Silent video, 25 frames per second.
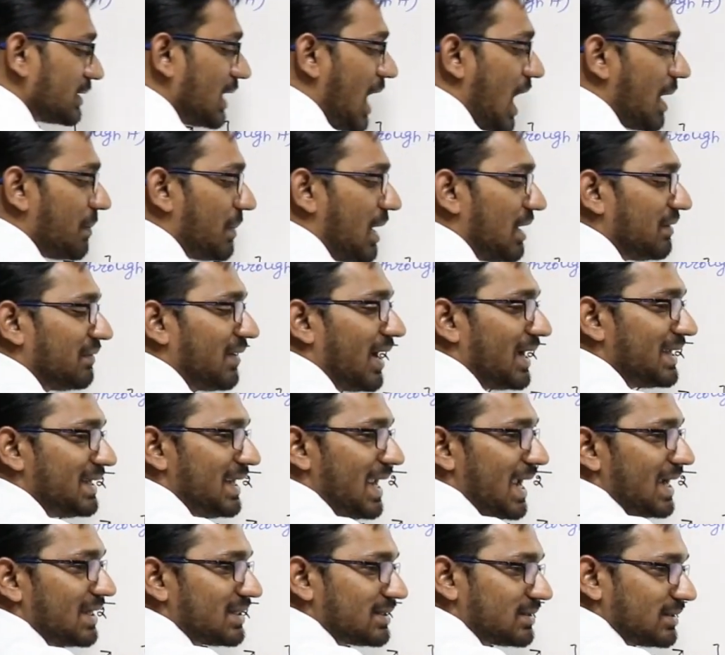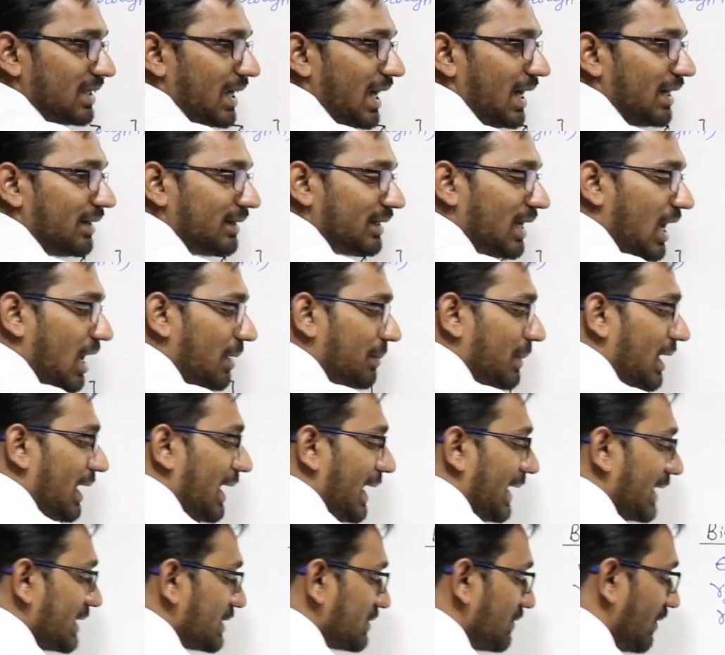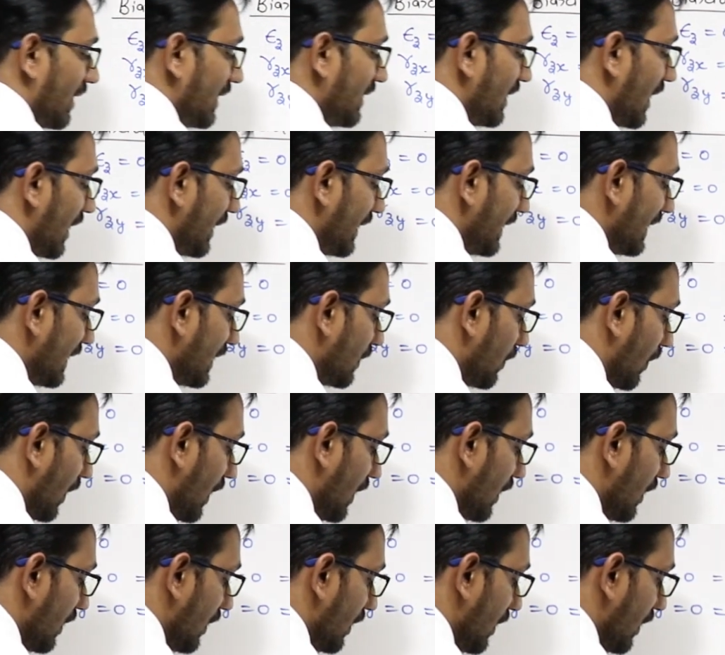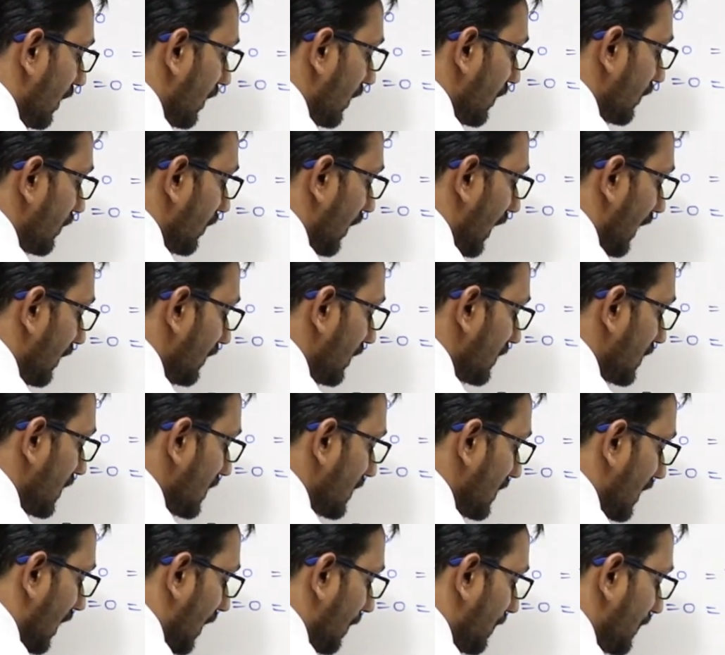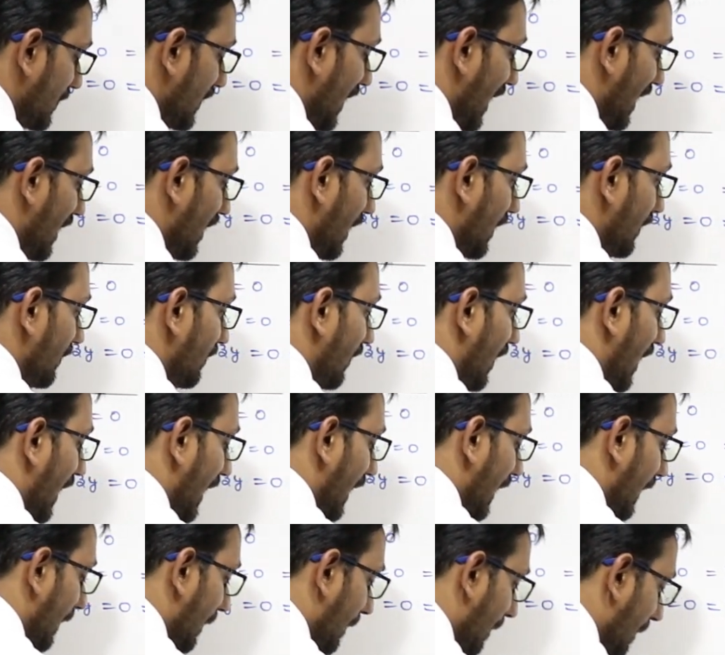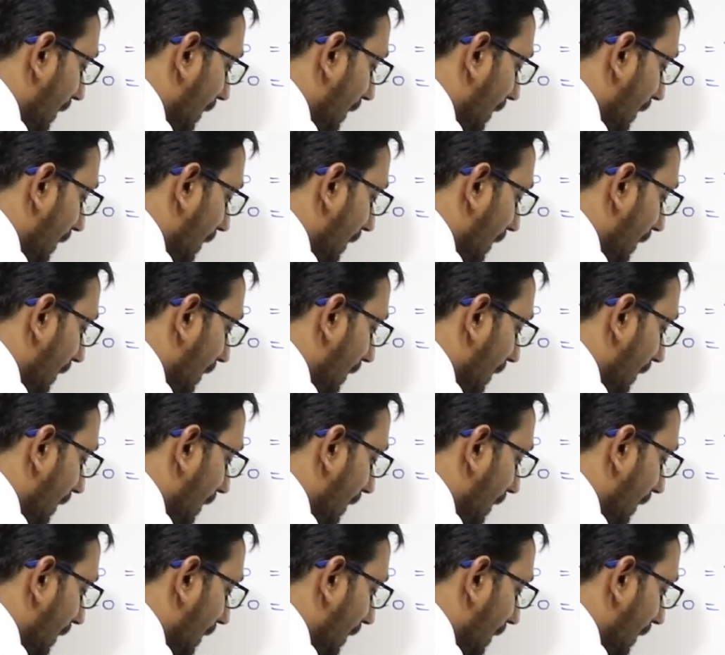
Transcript: gamma yx and gamma xy are equal, so and this is epsilon y.